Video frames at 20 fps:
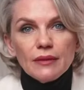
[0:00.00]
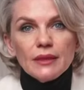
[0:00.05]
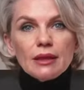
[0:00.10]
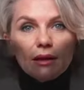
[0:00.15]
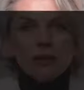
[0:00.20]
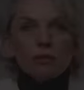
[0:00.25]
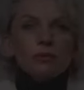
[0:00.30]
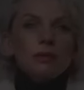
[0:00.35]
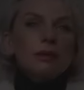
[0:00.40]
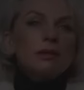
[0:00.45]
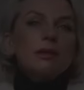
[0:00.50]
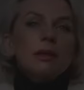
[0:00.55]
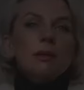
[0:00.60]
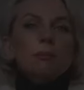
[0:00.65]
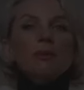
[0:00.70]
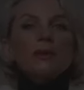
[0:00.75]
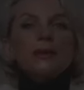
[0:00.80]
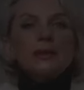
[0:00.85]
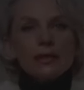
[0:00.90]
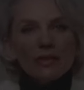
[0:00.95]
In which
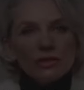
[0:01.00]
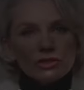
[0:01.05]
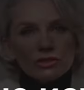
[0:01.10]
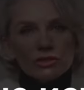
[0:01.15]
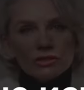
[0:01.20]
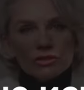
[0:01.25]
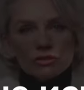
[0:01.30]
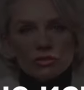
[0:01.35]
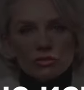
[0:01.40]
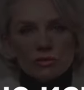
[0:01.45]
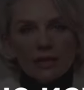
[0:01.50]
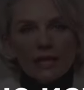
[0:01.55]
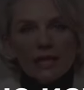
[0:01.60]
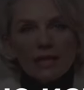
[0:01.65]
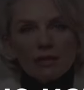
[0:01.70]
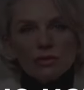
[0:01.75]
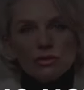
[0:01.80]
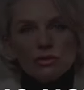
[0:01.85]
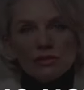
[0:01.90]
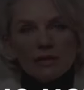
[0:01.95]
applications do we
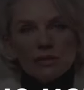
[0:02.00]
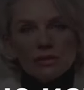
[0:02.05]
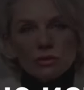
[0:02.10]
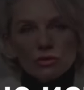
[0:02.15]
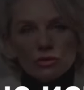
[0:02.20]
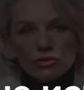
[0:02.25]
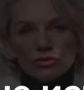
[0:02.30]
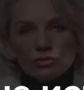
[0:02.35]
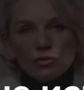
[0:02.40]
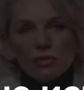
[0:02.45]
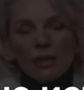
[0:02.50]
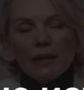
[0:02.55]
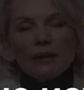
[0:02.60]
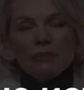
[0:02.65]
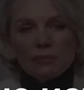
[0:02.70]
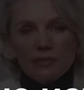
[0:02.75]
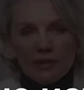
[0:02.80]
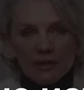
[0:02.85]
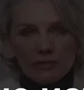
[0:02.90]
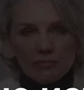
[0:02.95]
actually use
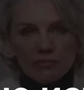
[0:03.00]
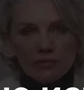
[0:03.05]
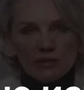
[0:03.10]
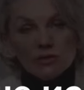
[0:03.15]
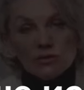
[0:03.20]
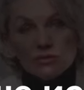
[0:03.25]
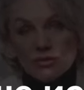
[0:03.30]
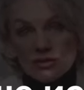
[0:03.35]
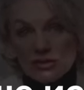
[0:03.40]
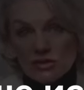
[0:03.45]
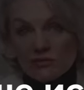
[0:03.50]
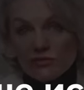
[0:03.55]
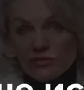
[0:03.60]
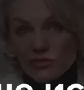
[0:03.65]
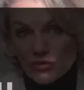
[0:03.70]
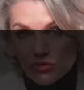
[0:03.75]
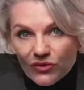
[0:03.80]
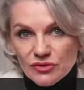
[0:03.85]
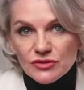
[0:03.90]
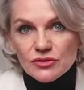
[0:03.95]
white pigment, which of
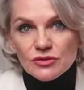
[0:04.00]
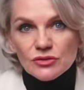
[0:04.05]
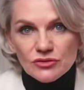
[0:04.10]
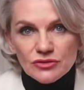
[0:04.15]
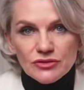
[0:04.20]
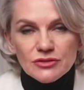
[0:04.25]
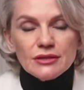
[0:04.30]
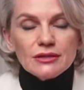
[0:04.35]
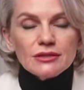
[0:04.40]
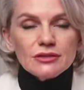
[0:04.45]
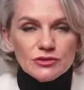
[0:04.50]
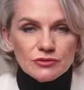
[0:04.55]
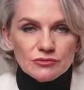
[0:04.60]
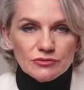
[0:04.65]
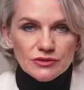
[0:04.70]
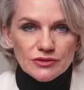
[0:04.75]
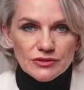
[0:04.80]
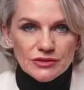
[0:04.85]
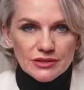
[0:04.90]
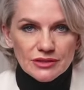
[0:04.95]
course consists of
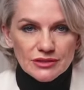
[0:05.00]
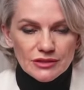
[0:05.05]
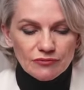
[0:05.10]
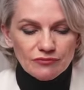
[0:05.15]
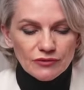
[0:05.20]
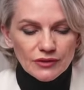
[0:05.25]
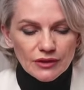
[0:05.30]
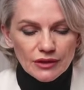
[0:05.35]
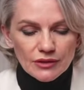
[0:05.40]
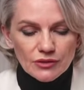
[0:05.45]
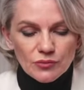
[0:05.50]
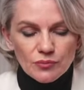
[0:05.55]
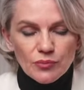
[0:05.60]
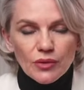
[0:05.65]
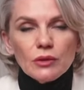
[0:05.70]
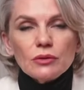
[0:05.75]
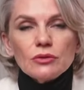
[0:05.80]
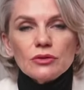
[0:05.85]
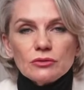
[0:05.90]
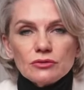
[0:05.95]
a significant
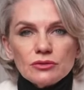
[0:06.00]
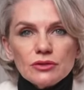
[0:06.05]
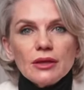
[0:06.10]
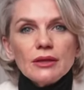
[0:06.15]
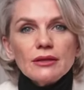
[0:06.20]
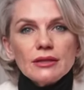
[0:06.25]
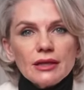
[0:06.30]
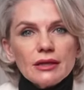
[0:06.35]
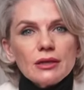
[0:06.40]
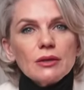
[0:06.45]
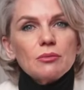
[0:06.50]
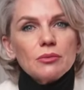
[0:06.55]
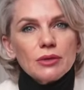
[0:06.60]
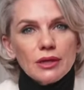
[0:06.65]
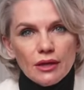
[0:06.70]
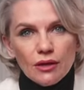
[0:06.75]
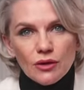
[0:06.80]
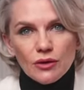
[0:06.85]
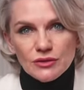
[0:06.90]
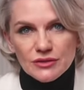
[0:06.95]
amount of titanium
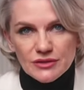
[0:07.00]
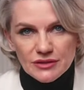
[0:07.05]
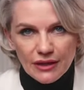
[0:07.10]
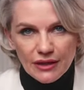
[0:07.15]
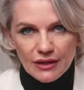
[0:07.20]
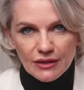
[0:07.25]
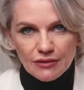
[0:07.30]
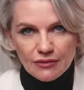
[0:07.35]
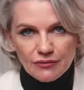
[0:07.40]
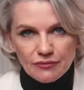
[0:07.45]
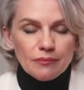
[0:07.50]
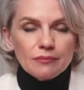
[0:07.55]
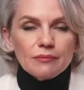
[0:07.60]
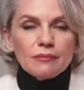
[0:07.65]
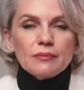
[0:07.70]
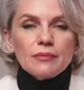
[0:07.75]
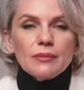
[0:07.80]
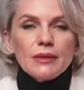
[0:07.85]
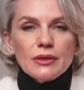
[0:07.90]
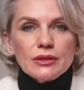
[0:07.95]
dioxide?
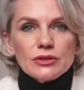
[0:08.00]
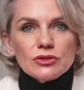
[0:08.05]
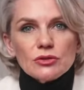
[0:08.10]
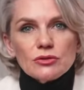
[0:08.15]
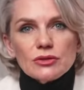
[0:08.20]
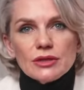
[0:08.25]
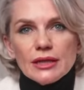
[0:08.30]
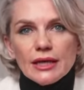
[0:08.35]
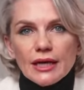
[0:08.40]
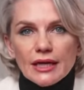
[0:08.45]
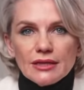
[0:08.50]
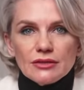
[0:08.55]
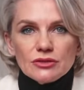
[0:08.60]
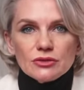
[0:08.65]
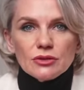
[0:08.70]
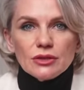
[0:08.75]
It is utilized to